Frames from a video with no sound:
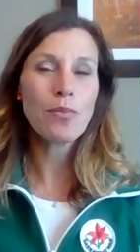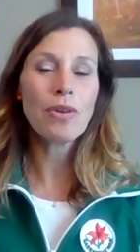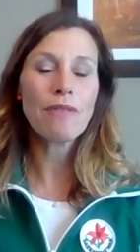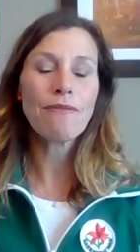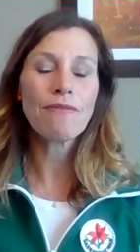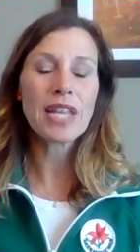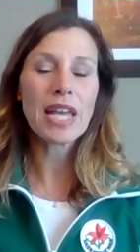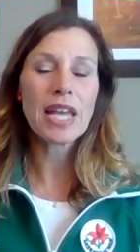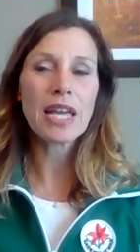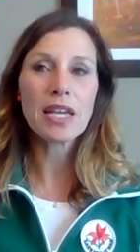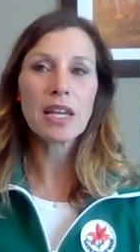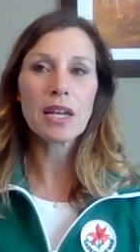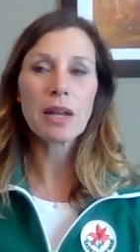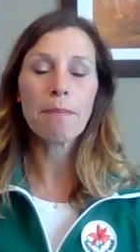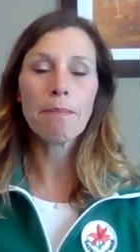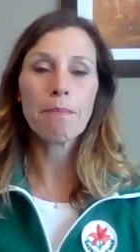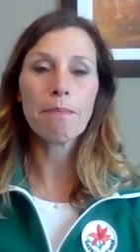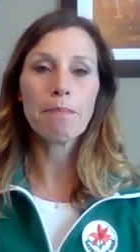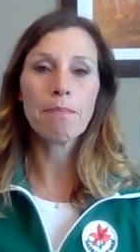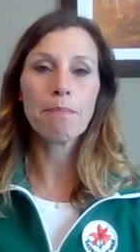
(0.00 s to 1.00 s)
we've taken
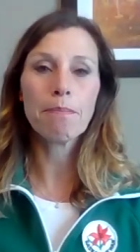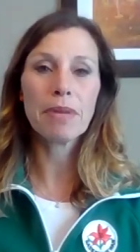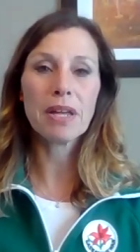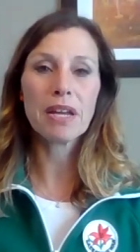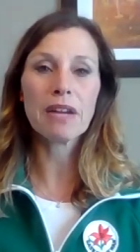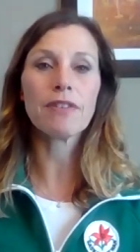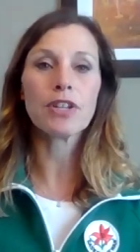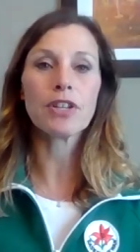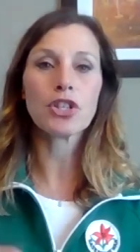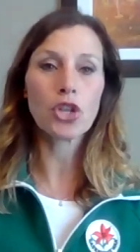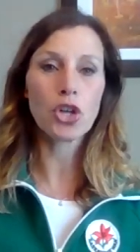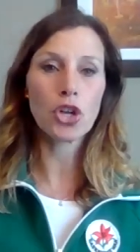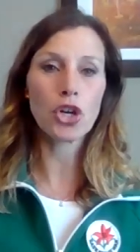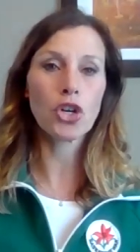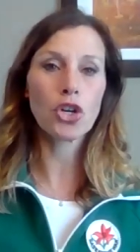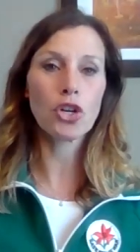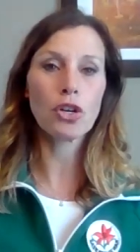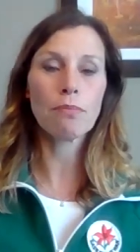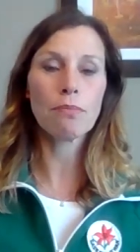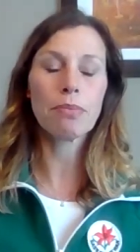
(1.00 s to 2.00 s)
a bit of a
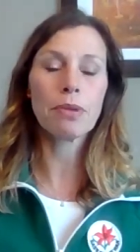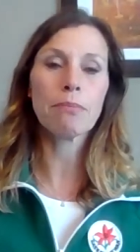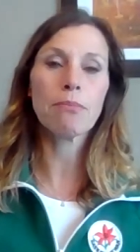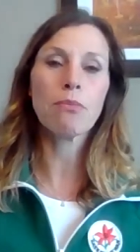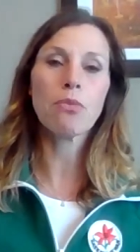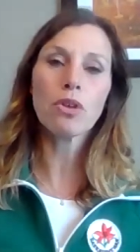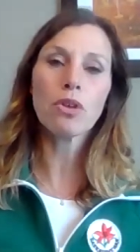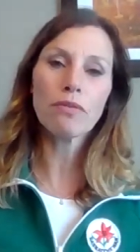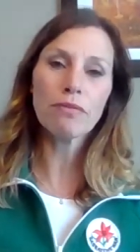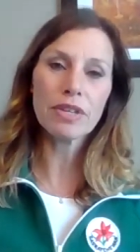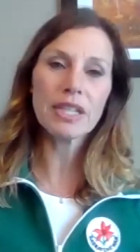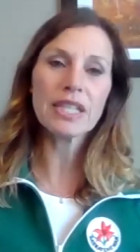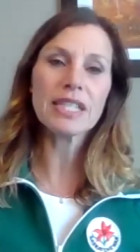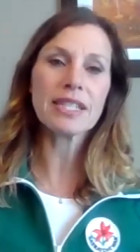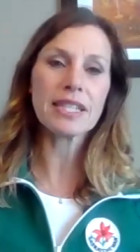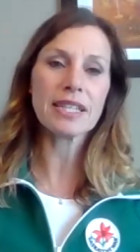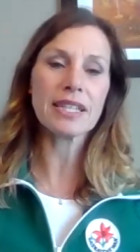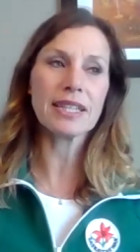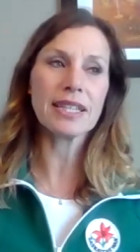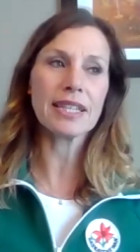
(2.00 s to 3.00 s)
turn, but more
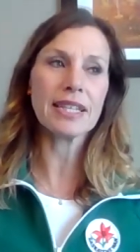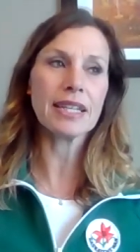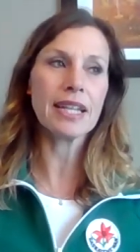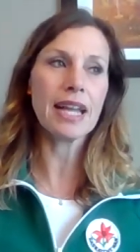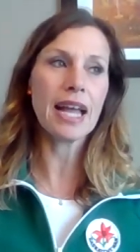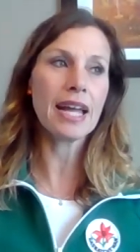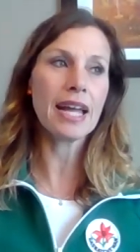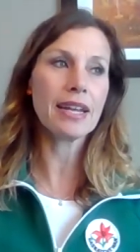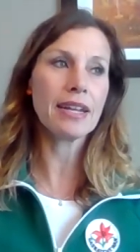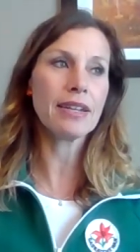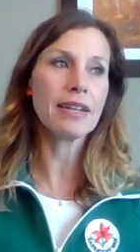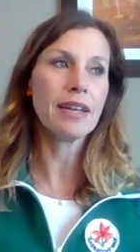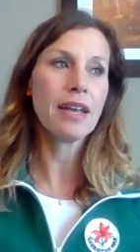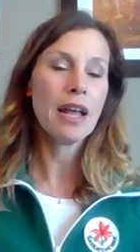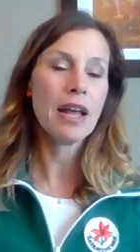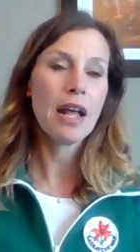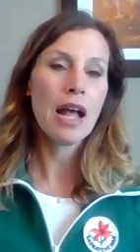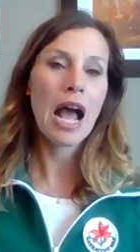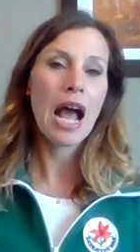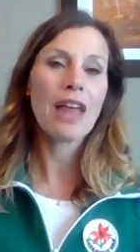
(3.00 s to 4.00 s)
recently, and
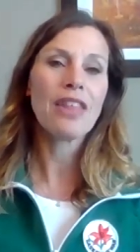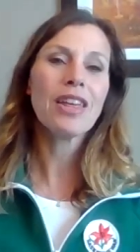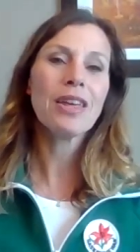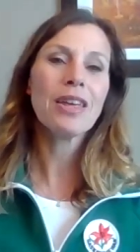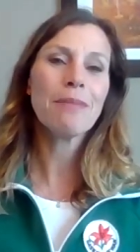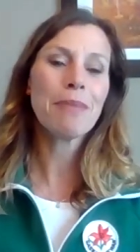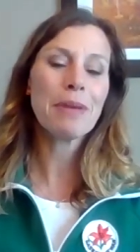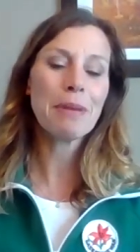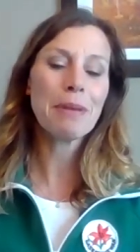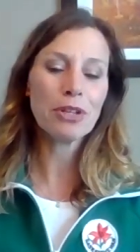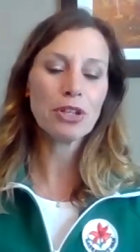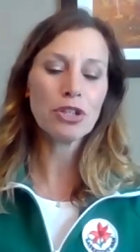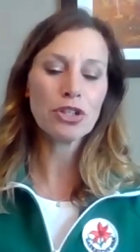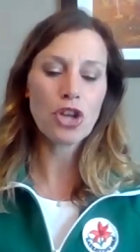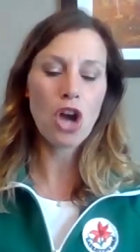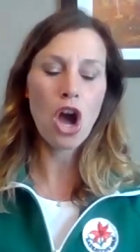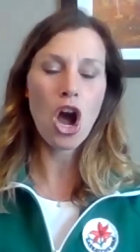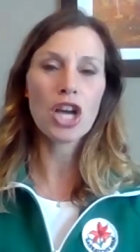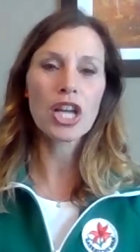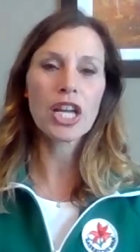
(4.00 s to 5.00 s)
I think people are
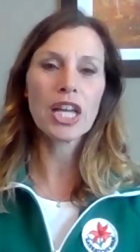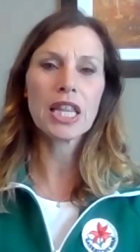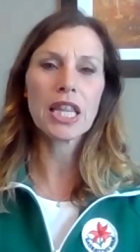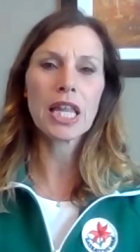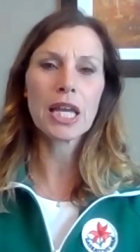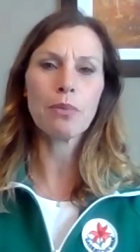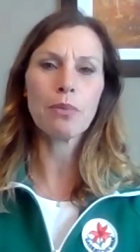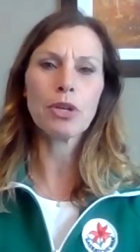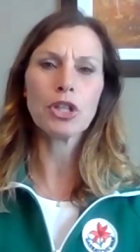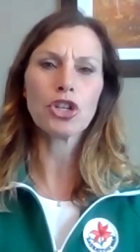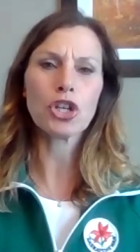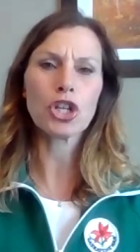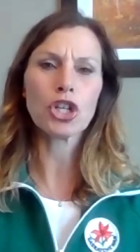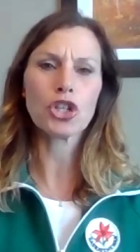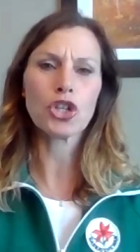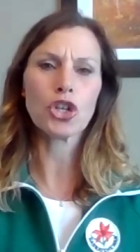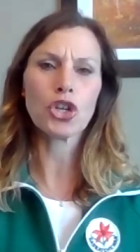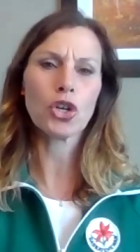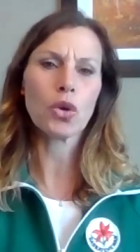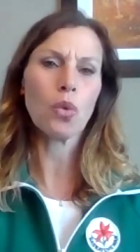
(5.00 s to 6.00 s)
talking like we took a
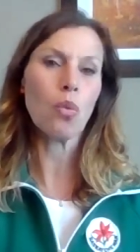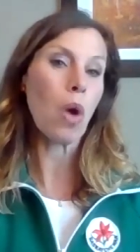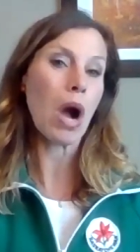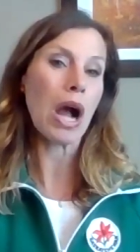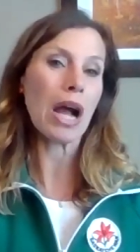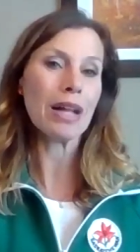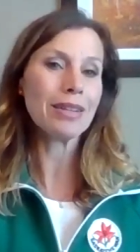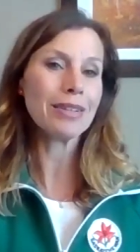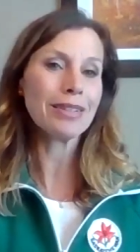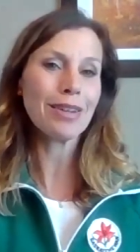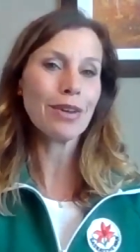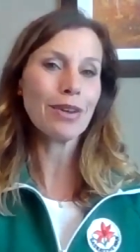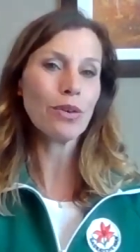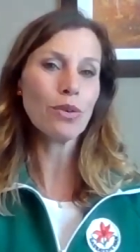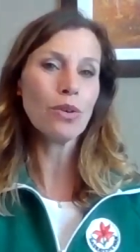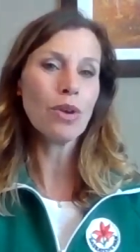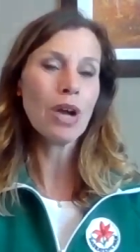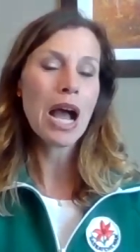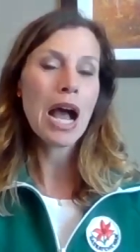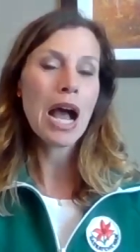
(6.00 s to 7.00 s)
turn a while
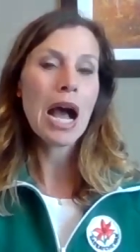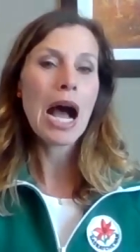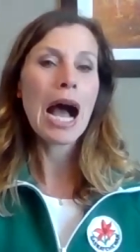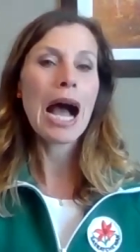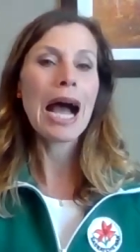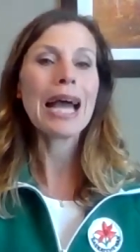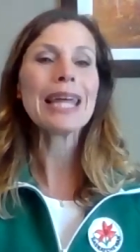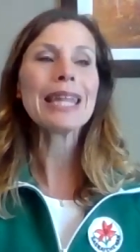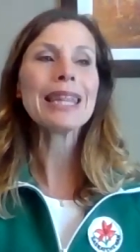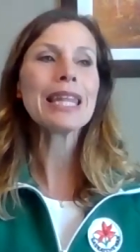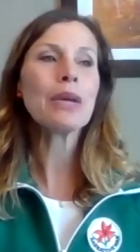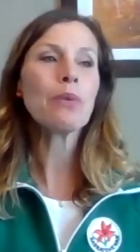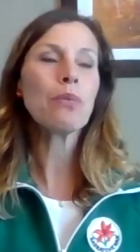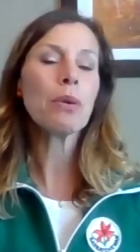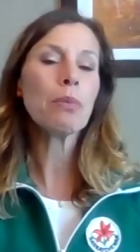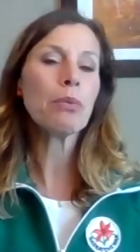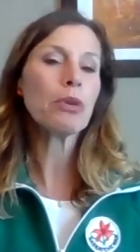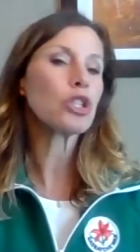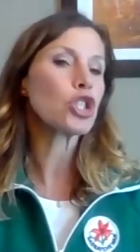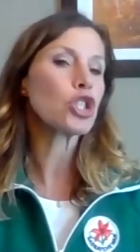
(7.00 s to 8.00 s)
ago. I think
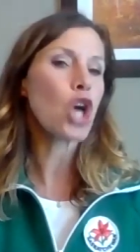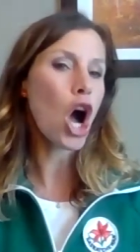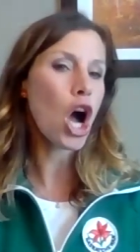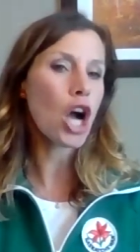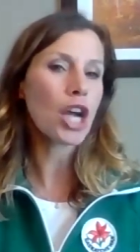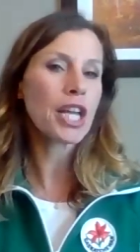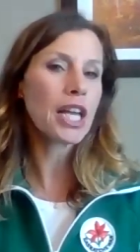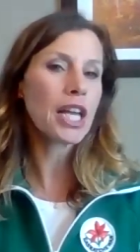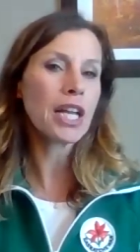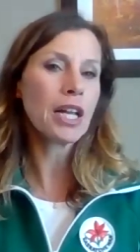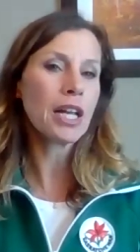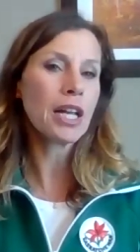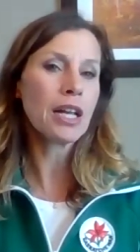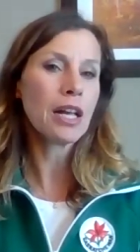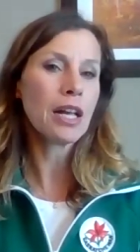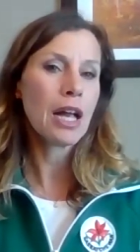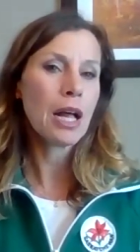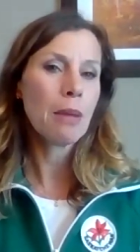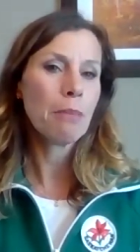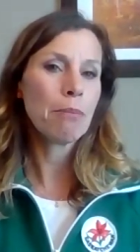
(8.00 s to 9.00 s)
we were talking,
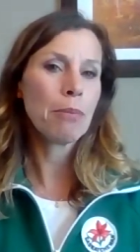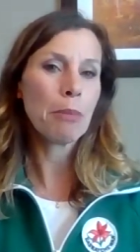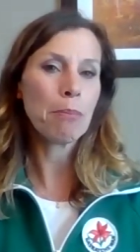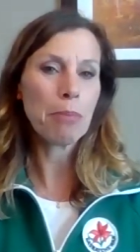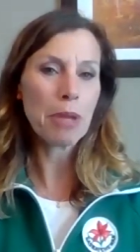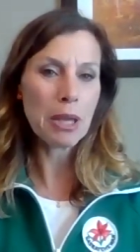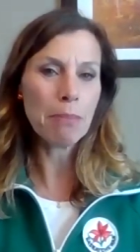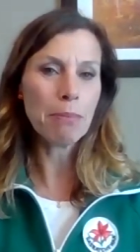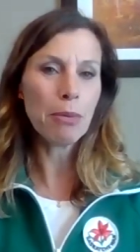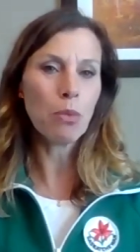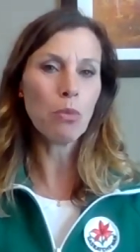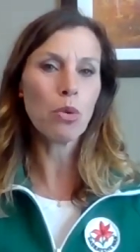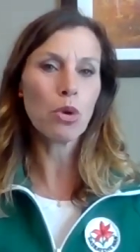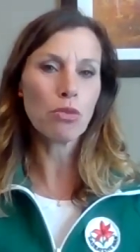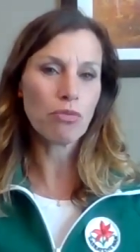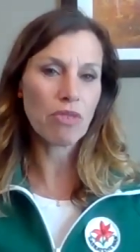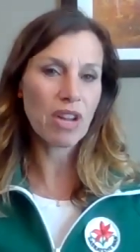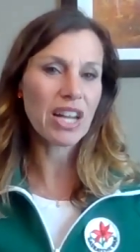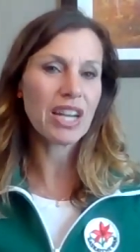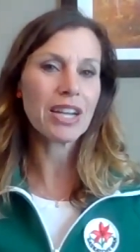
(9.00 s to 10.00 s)
but people
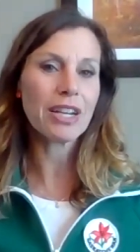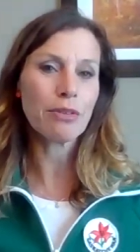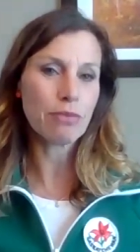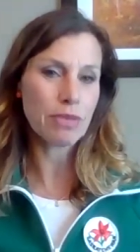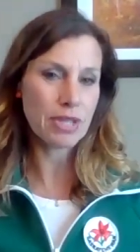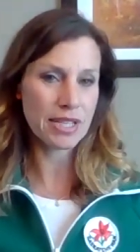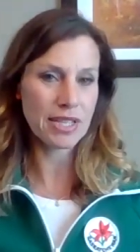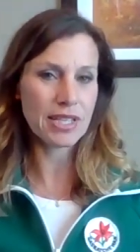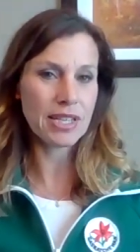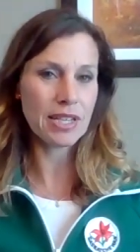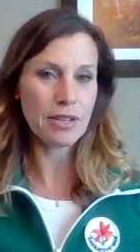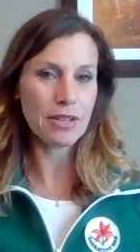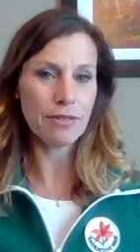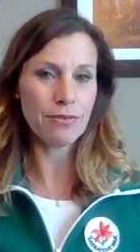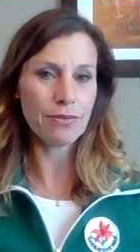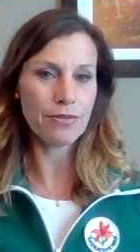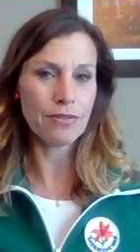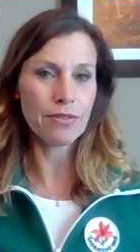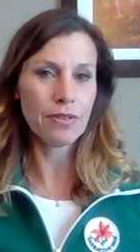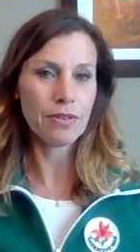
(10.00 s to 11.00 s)
weren't ready to
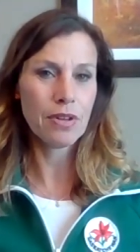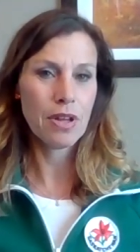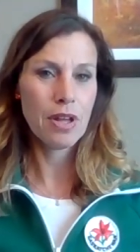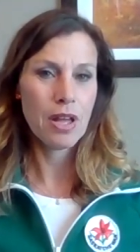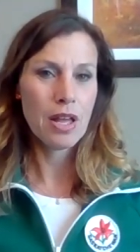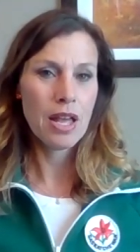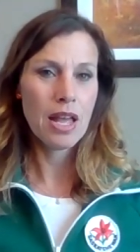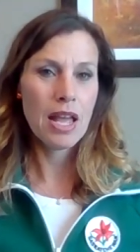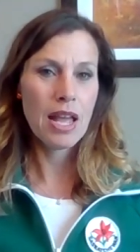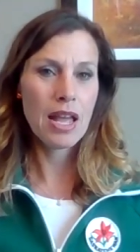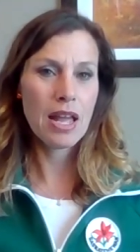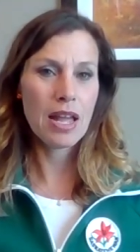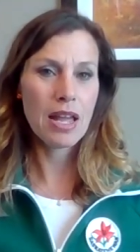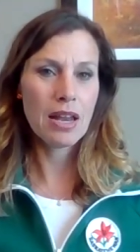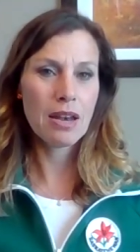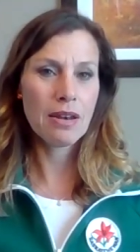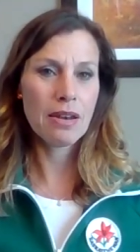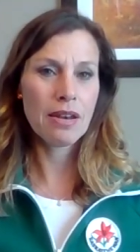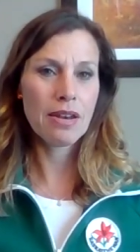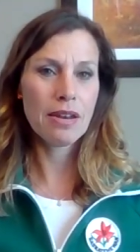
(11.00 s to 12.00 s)
receive.
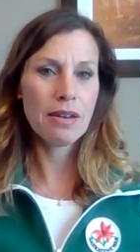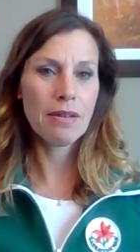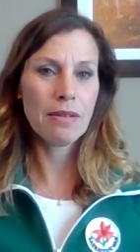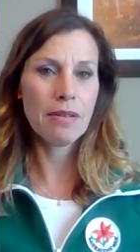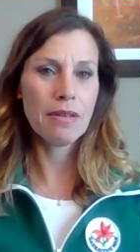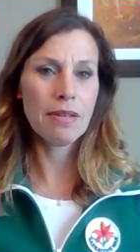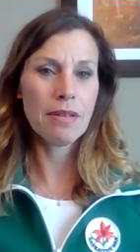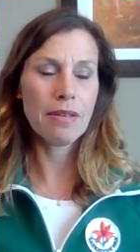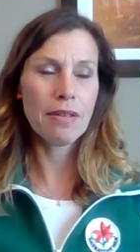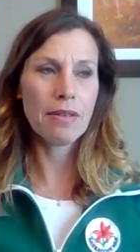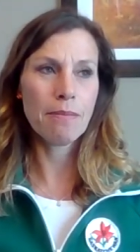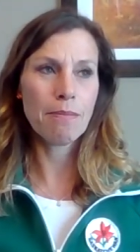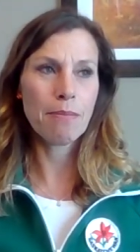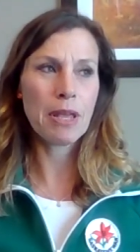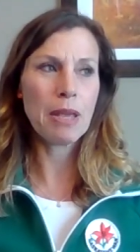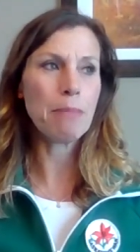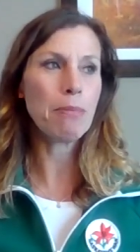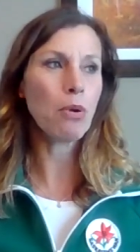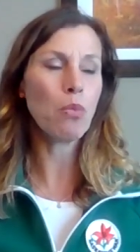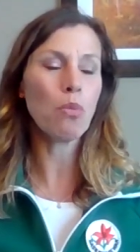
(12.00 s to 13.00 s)
And
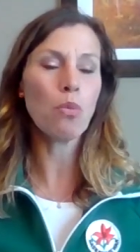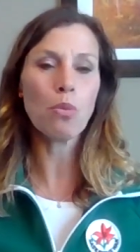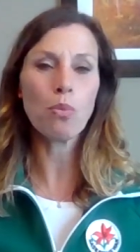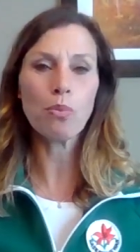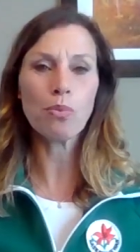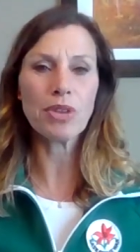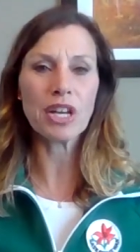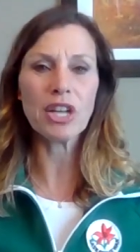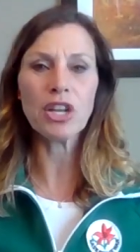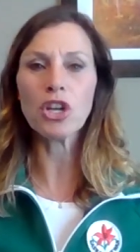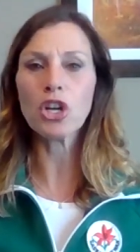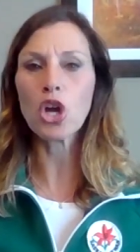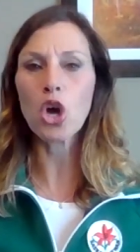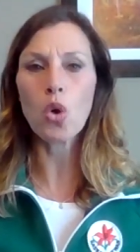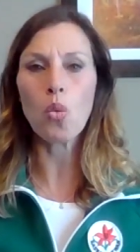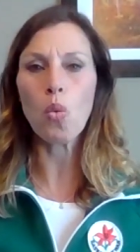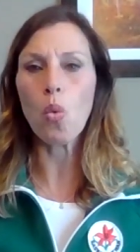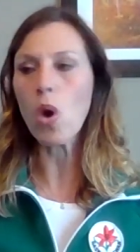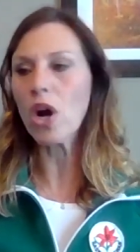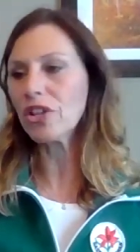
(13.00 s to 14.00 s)
people didn't know
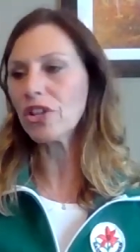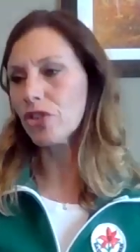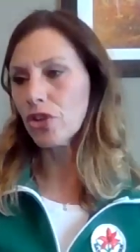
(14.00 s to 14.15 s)
what